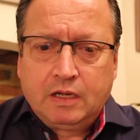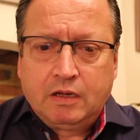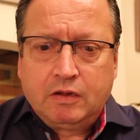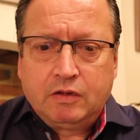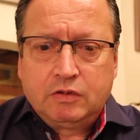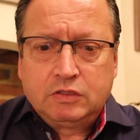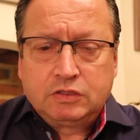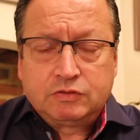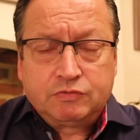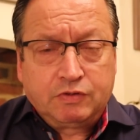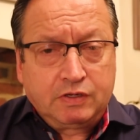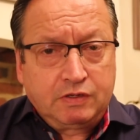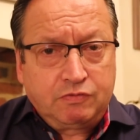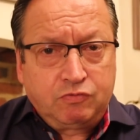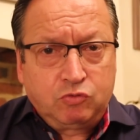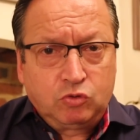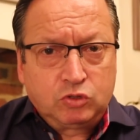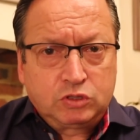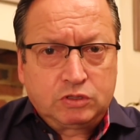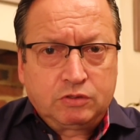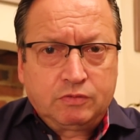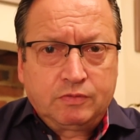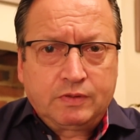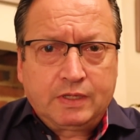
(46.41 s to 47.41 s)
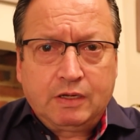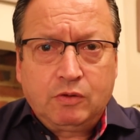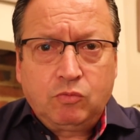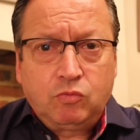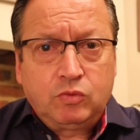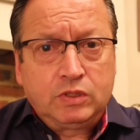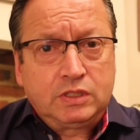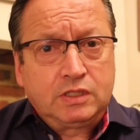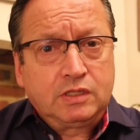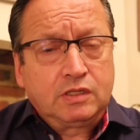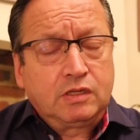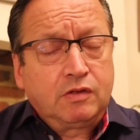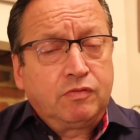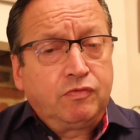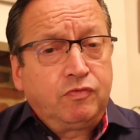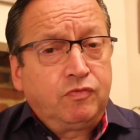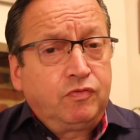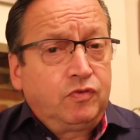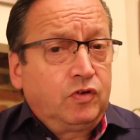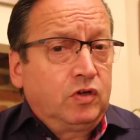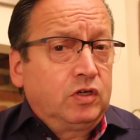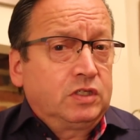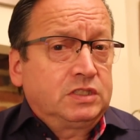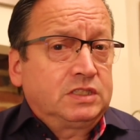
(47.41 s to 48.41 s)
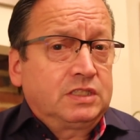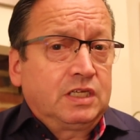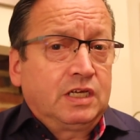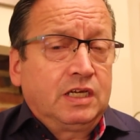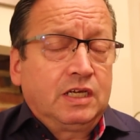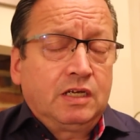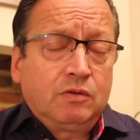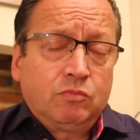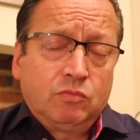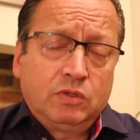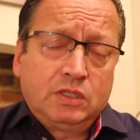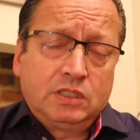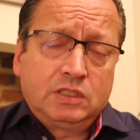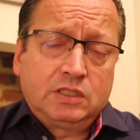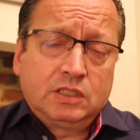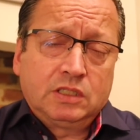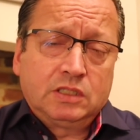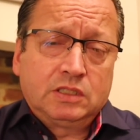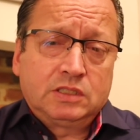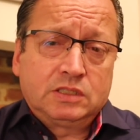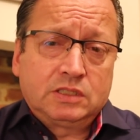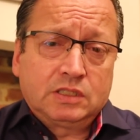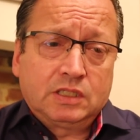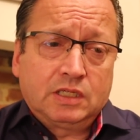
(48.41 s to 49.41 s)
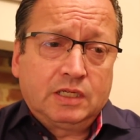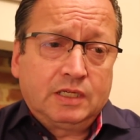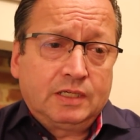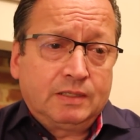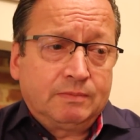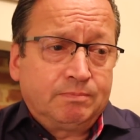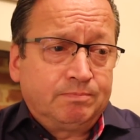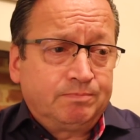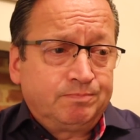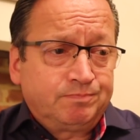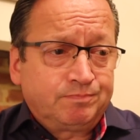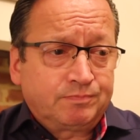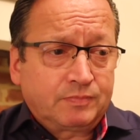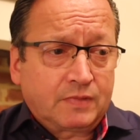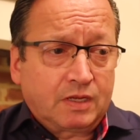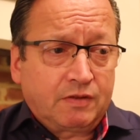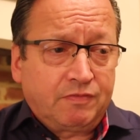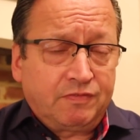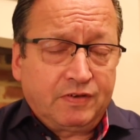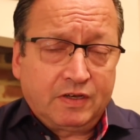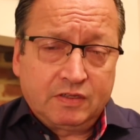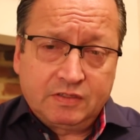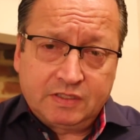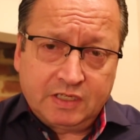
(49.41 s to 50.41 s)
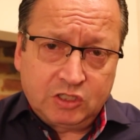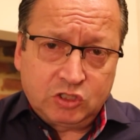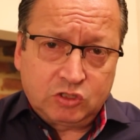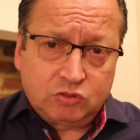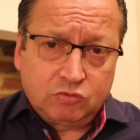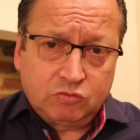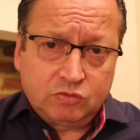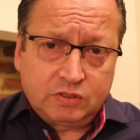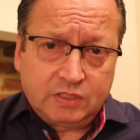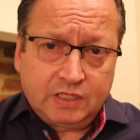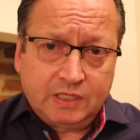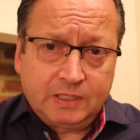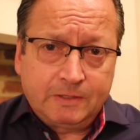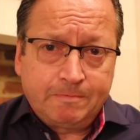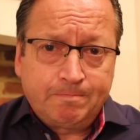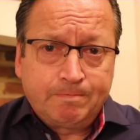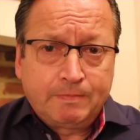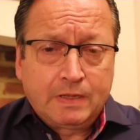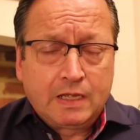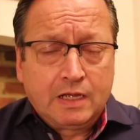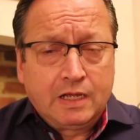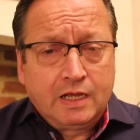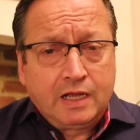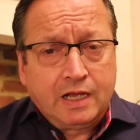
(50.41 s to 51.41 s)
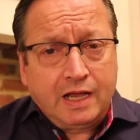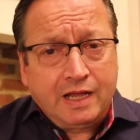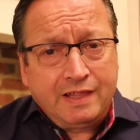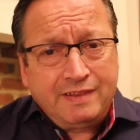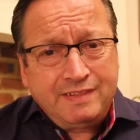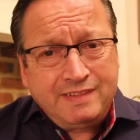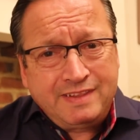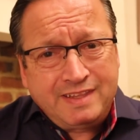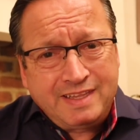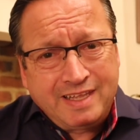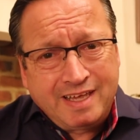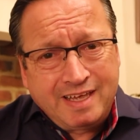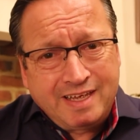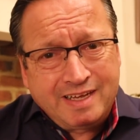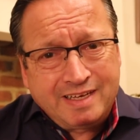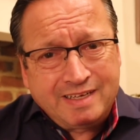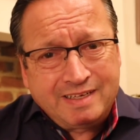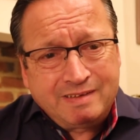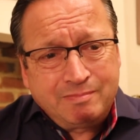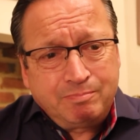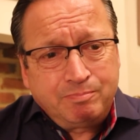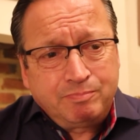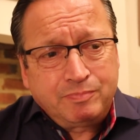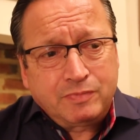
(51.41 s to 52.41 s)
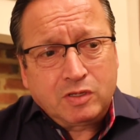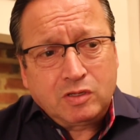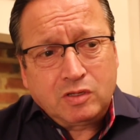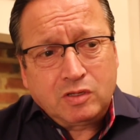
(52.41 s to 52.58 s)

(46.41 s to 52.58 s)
I was very fortunate with that. We did a first day and we did a foundational day, and then